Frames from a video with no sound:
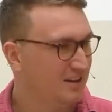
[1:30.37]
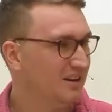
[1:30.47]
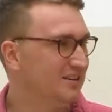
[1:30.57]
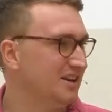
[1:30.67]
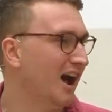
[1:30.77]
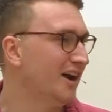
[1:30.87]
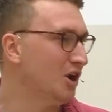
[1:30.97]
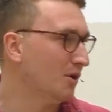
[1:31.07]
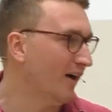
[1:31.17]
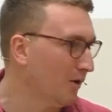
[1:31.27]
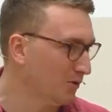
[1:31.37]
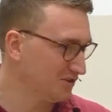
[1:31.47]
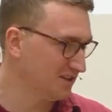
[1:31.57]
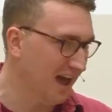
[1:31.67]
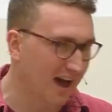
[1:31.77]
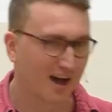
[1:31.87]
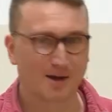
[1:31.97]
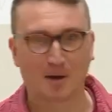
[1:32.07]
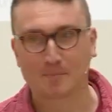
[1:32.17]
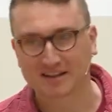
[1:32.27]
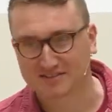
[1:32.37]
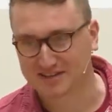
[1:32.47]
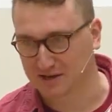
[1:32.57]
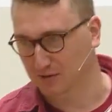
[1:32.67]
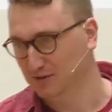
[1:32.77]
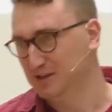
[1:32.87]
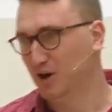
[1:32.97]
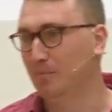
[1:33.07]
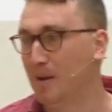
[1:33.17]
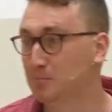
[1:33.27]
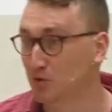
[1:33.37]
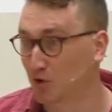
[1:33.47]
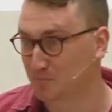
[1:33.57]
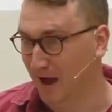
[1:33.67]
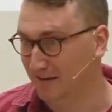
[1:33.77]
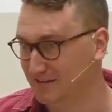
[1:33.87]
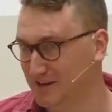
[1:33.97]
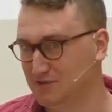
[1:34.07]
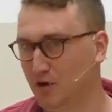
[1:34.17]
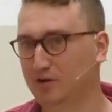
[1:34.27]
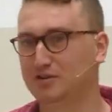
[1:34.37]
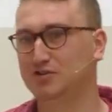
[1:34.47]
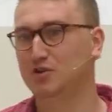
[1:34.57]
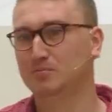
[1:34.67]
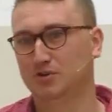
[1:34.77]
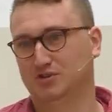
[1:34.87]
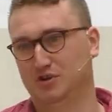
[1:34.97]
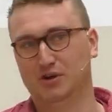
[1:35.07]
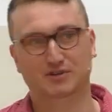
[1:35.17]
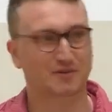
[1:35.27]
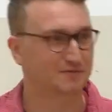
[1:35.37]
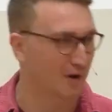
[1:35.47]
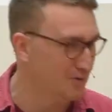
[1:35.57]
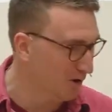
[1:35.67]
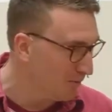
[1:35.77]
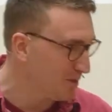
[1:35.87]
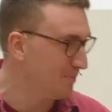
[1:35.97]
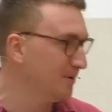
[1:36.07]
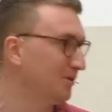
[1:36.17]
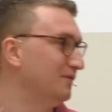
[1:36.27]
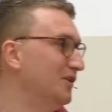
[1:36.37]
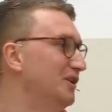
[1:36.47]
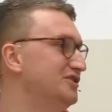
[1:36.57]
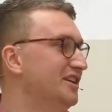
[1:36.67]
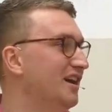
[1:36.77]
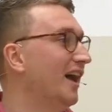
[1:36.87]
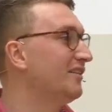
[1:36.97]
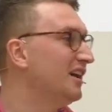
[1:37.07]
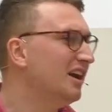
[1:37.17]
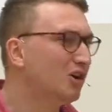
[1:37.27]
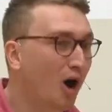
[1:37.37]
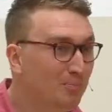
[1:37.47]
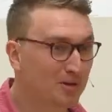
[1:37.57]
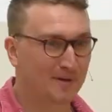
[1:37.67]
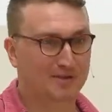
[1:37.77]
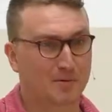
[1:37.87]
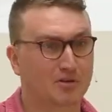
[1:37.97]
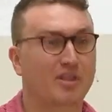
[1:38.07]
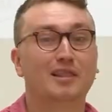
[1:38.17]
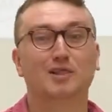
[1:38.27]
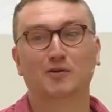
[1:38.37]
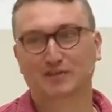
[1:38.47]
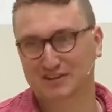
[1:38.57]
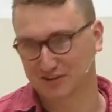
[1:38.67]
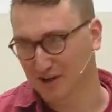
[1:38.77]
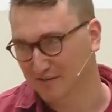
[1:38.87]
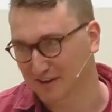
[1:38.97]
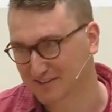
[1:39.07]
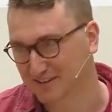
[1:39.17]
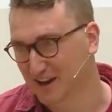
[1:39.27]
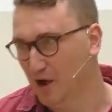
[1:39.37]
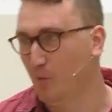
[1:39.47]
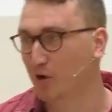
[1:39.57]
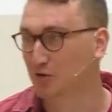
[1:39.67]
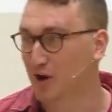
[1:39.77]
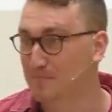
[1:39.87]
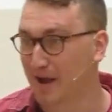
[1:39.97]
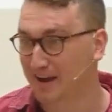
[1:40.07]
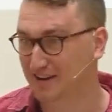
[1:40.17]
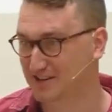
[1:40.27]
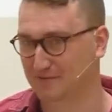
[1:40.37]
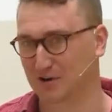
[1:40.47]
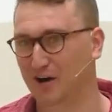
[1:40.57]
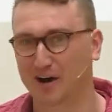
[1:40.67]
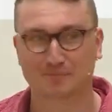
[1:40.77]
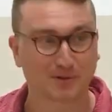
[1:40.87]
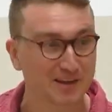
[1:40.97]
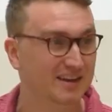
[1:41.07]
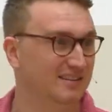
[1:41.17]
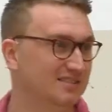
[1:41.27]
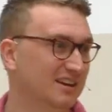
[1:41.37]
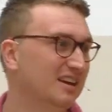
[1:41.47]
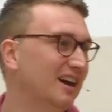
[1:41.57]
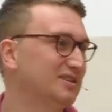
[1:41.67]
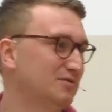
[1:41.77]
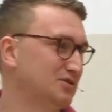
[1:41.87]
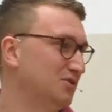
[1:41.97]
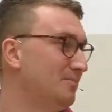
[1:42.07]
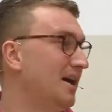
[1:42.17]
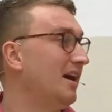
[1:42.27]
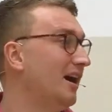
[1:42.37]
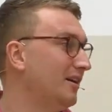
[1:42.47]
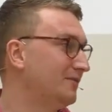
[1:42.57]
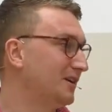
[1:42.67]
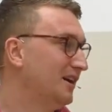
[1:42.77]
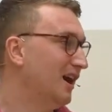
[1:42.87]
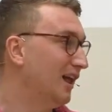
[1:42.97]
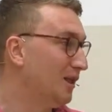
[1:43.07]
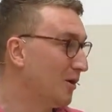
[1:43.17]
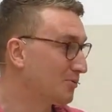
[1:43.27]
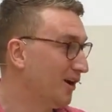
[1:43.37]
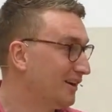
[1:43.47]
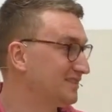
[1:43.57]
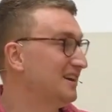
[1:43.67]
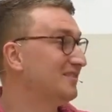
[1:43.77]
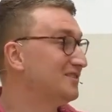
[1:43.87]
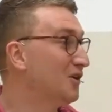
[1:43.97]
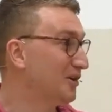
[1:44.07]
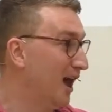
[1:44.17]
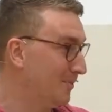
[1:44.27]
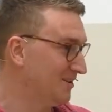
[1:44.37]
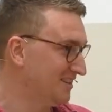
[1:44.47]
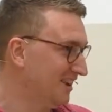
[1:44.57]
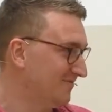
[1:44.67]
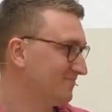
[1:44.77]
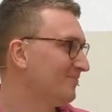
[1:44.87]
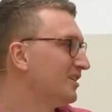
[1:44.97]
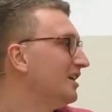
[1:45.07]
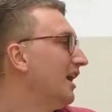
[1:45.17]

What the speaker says: You see, I know if I want to get a better deal on my broadband, it's not going to do much good to phone up the people at Virgin and compliment them on their lovely service and what a great package I've got. And please, as a result, may I have a lower price? That's not going to happen, is it?